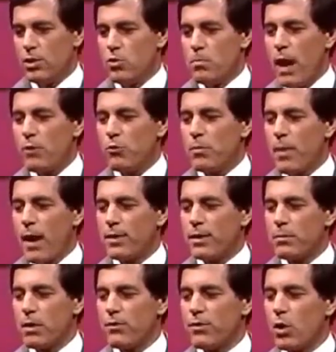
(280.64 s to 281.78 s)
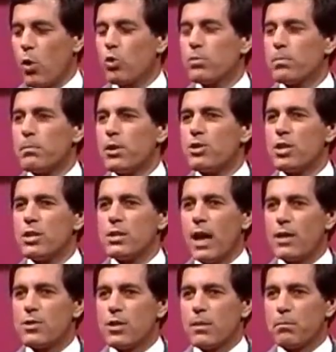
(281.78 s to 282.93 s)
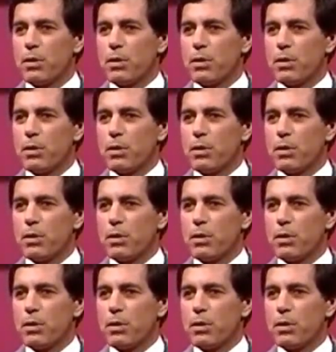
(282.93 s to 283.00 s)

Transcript: you might remind them of the old merchandising